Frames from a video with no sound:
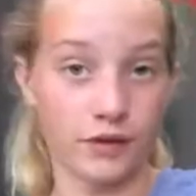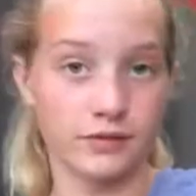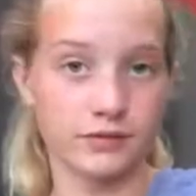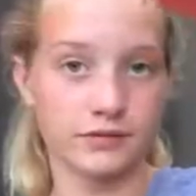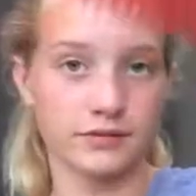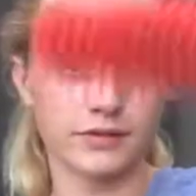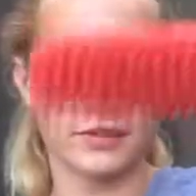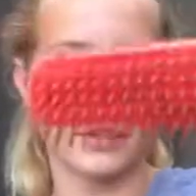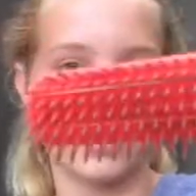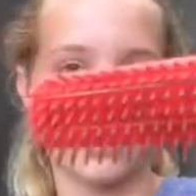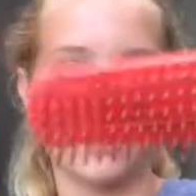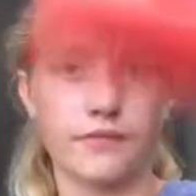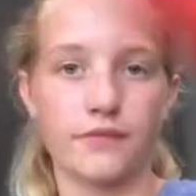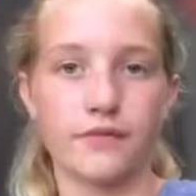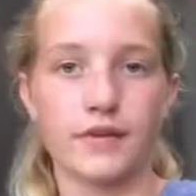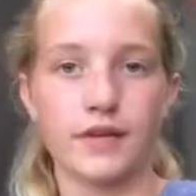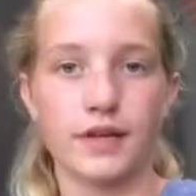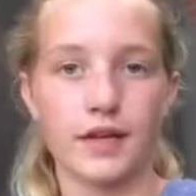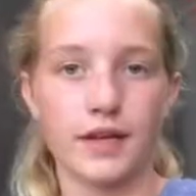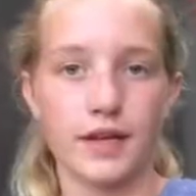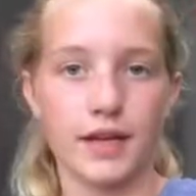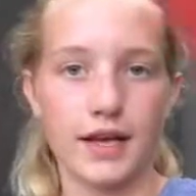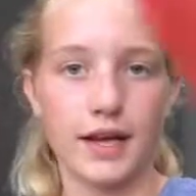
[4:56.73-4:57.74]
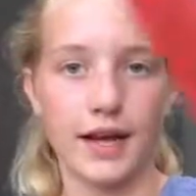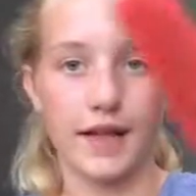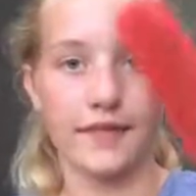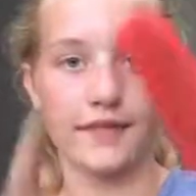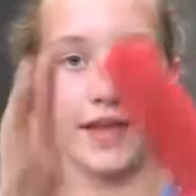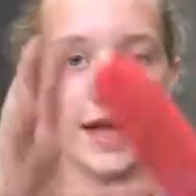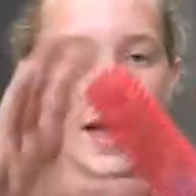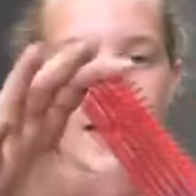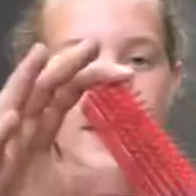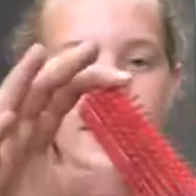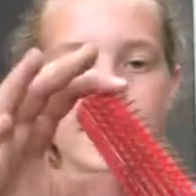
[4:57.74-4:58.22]
so got
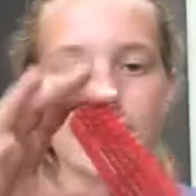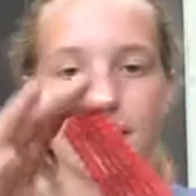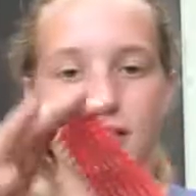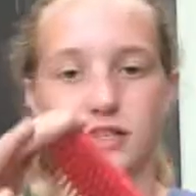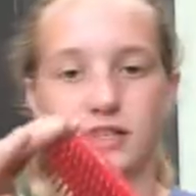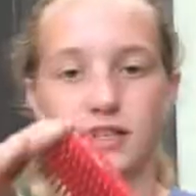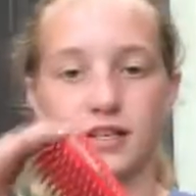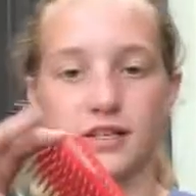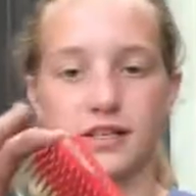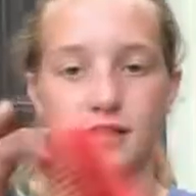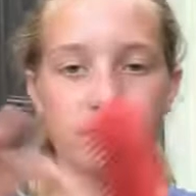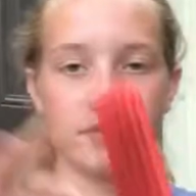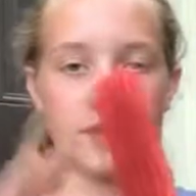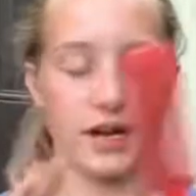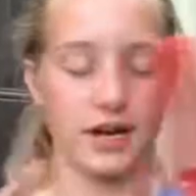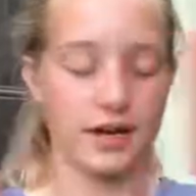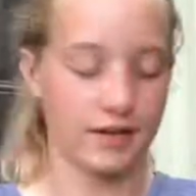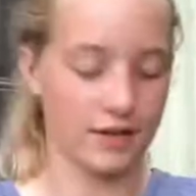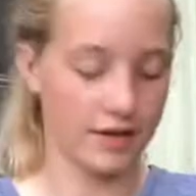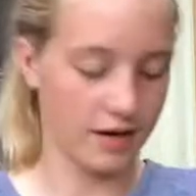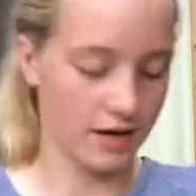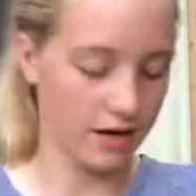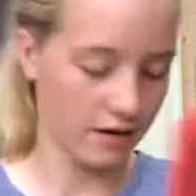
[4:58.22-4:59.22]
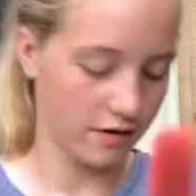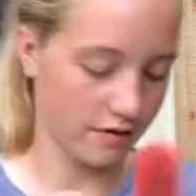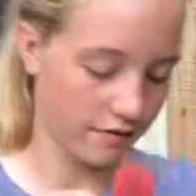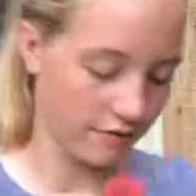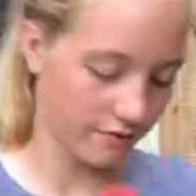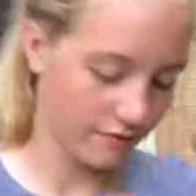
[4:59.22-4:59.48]
that. And it's actually like divided kind